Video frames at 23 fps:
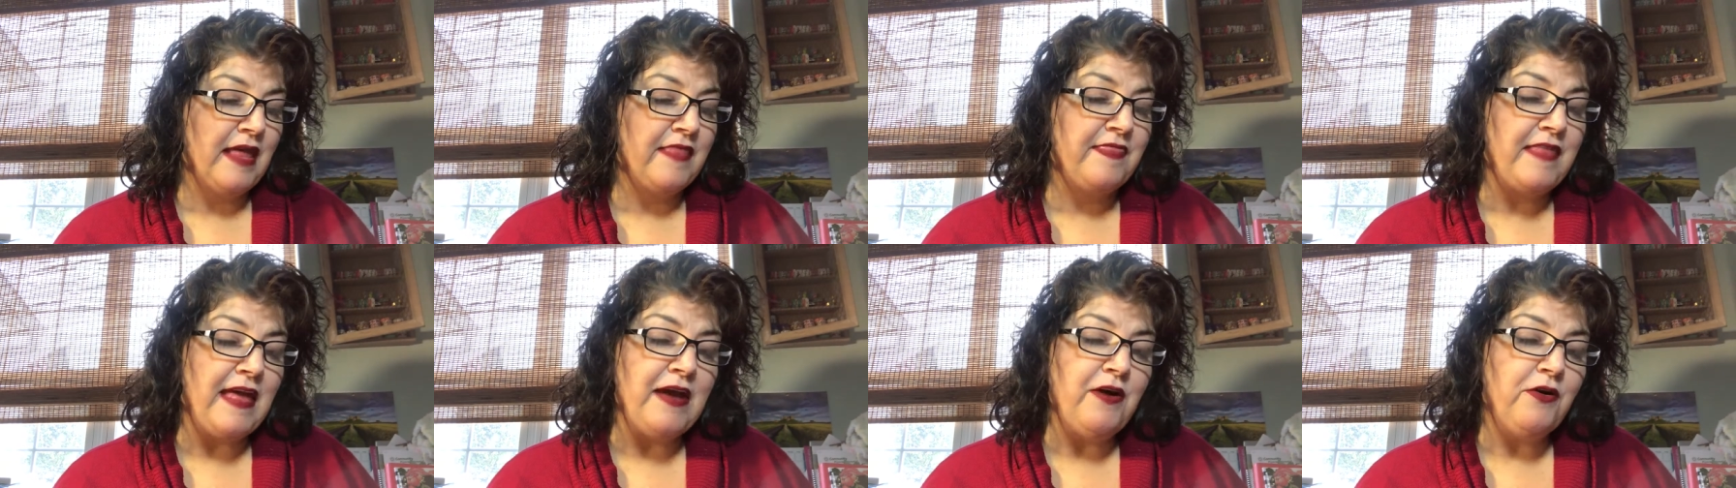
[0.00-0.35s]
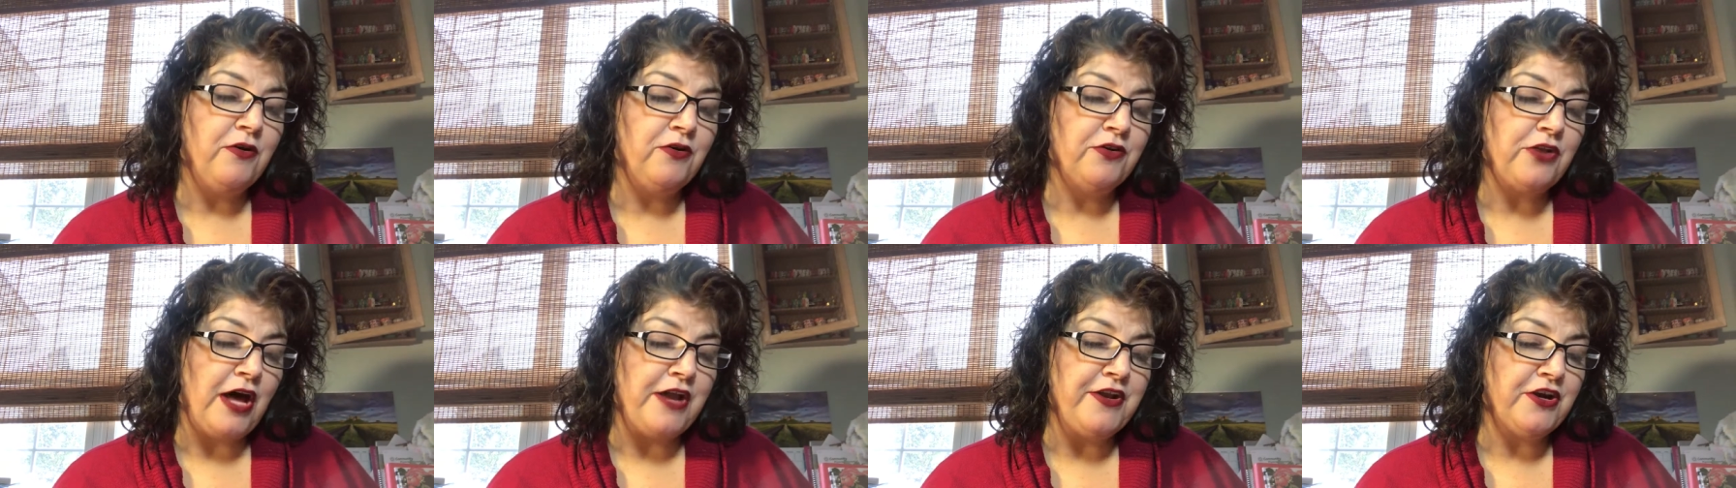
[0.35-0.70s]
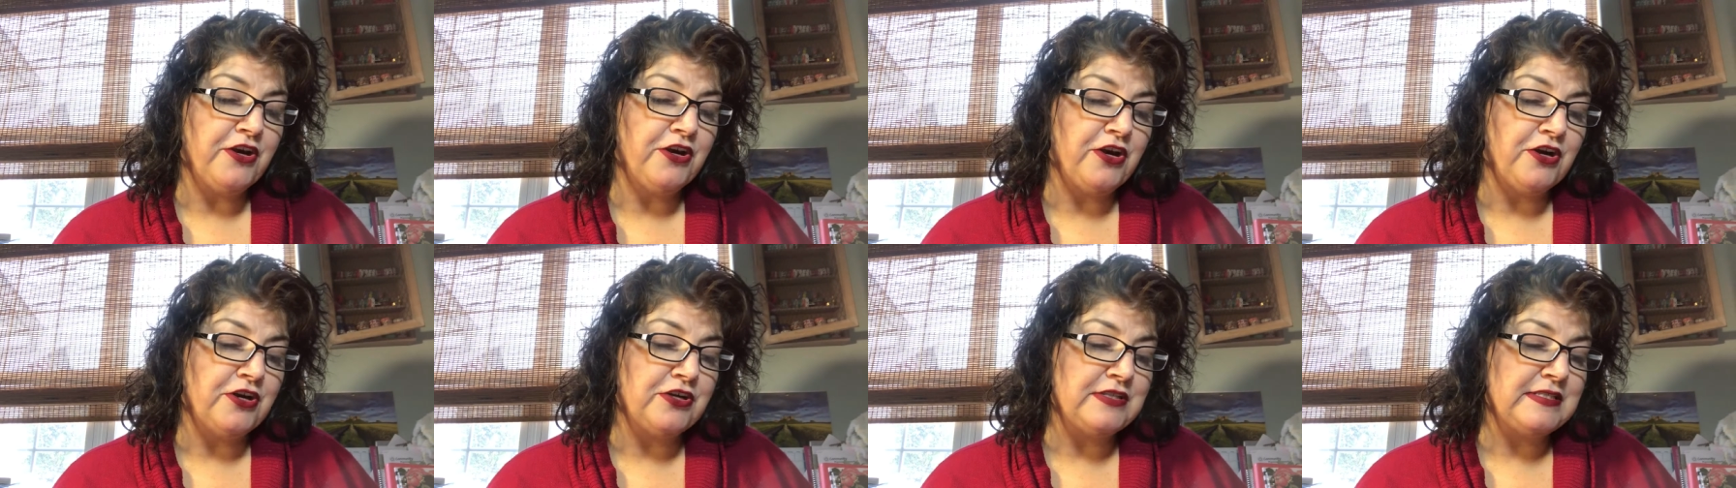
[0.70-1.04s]
They hold on to
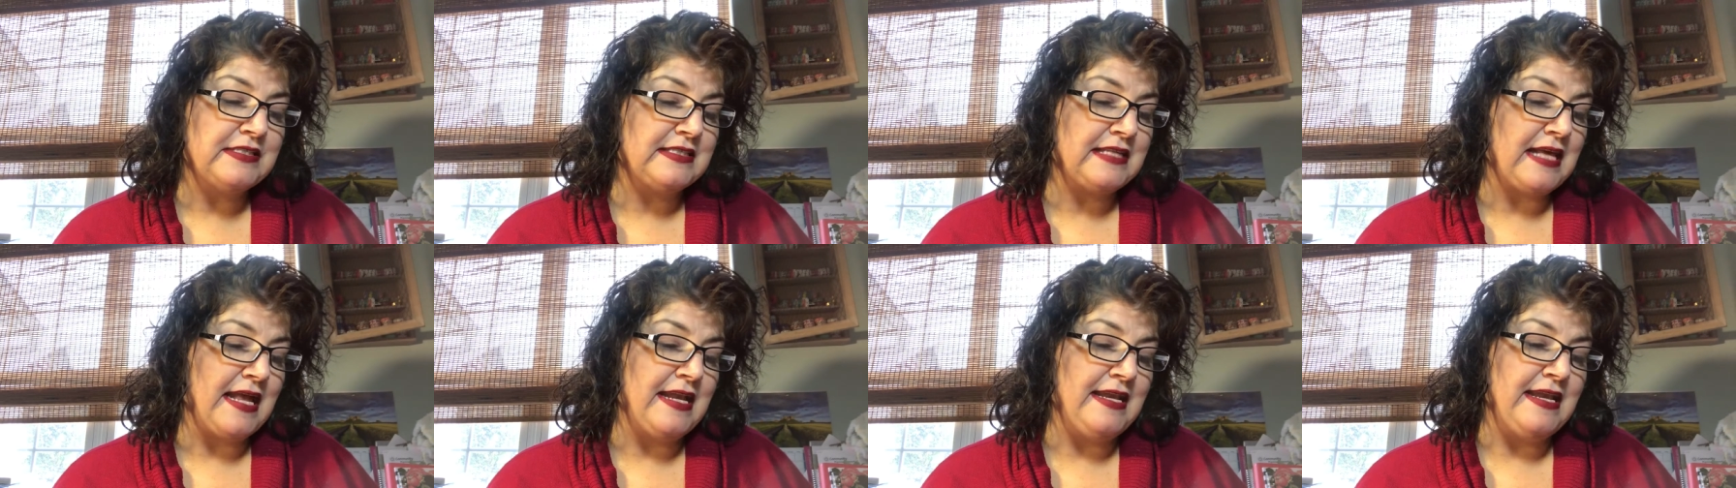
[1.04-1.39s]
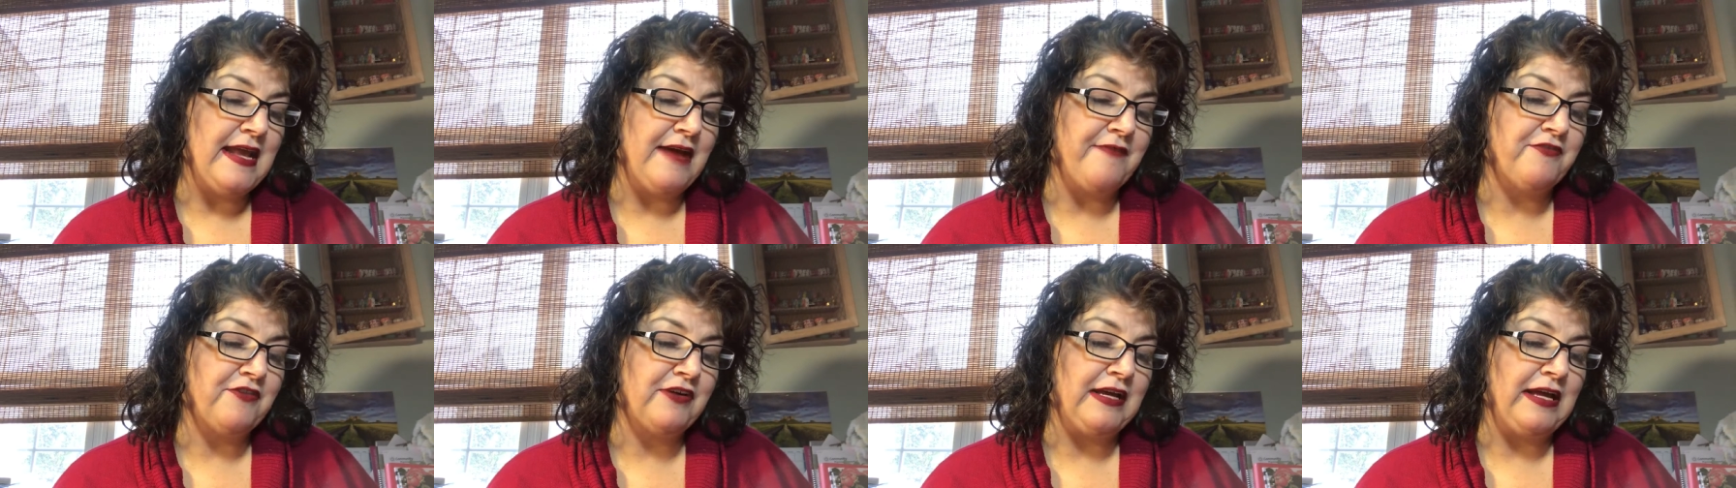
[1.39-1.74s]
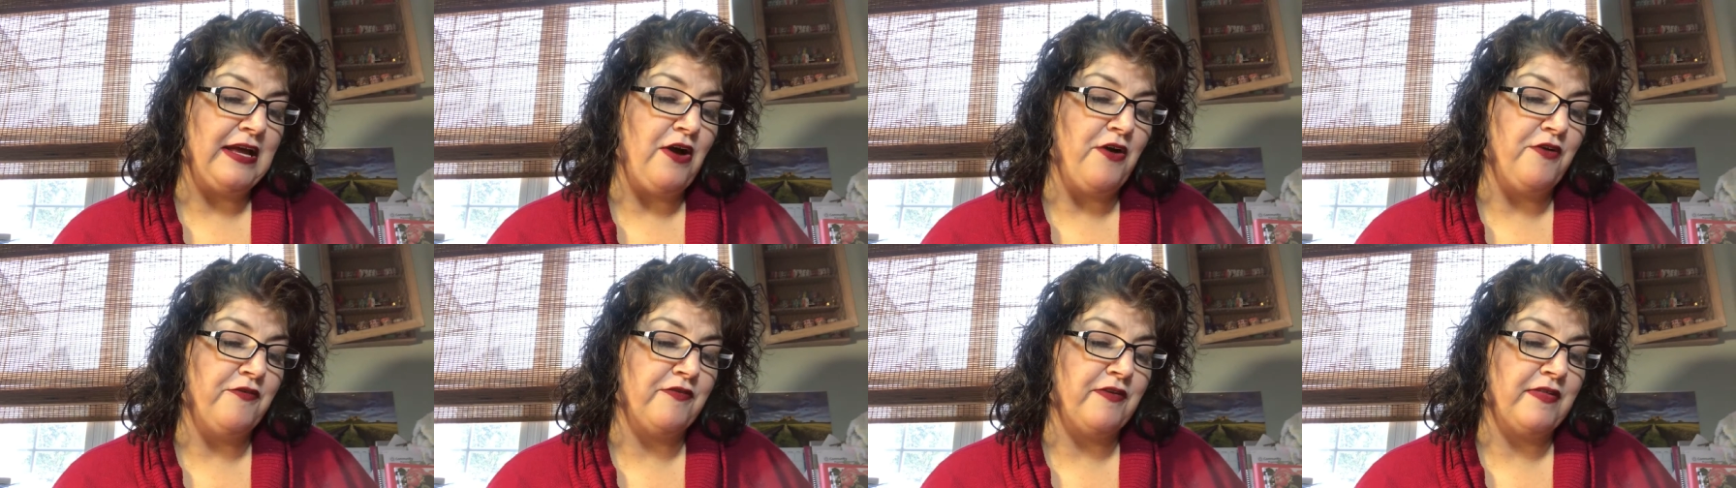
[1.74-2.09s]
hurts and never
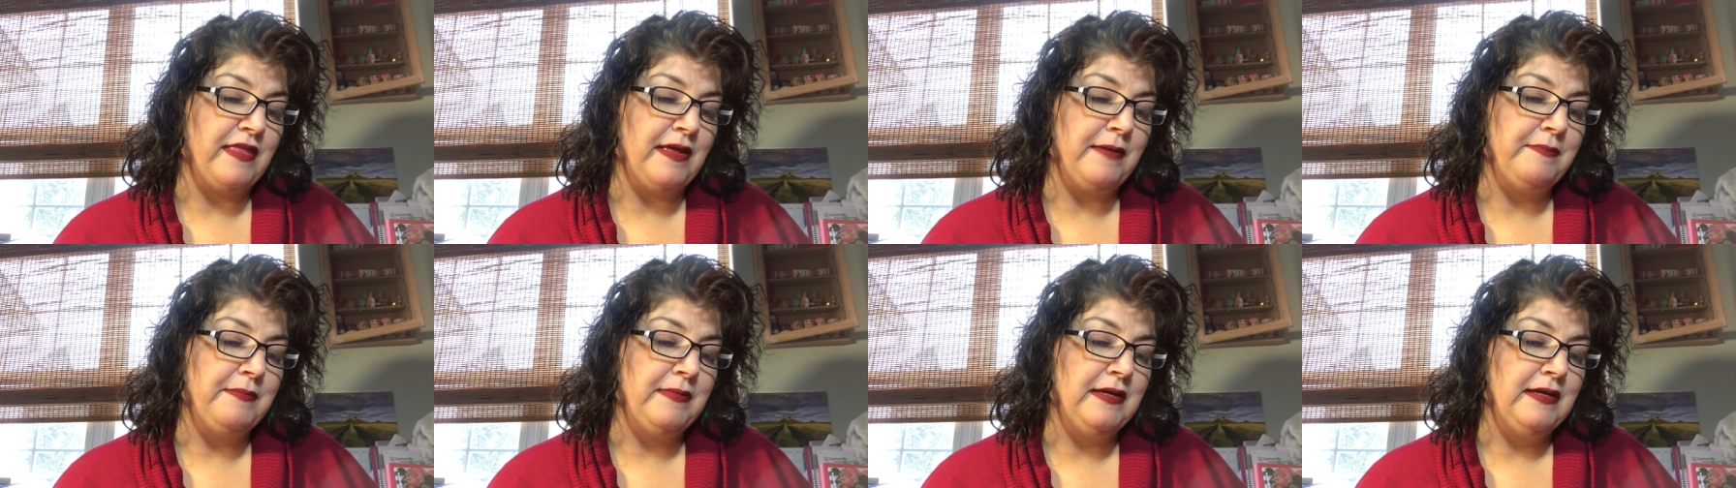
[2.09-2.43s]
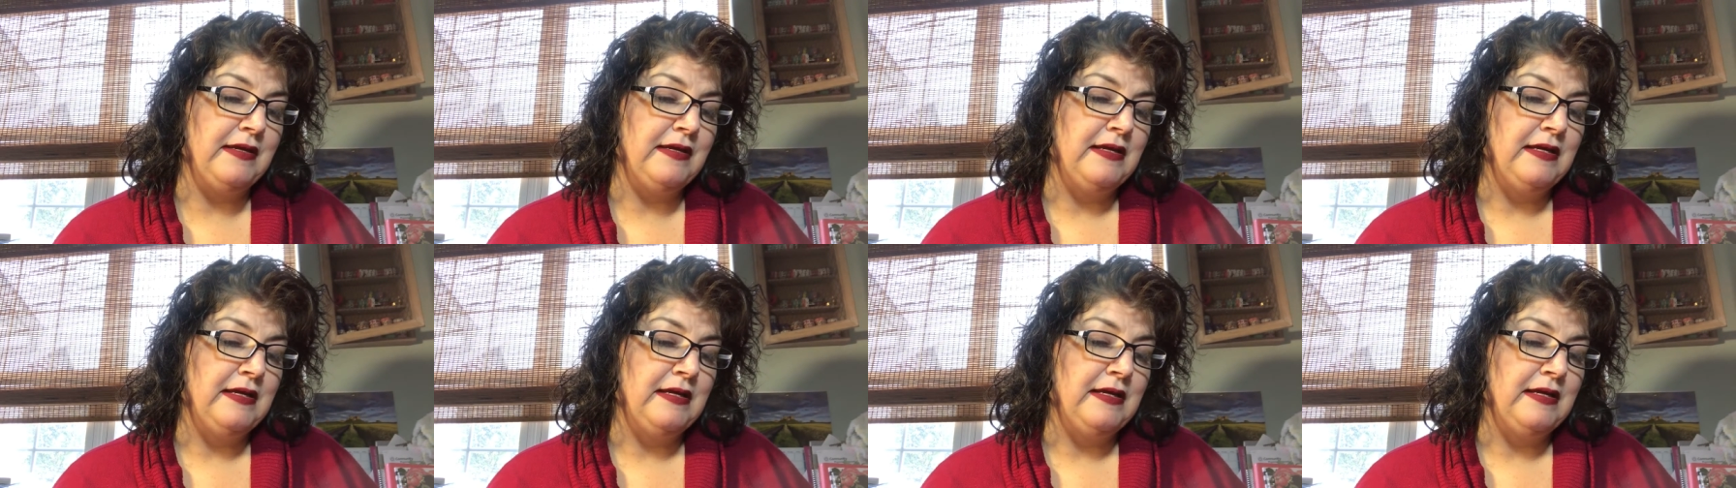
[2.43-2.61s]
get over them.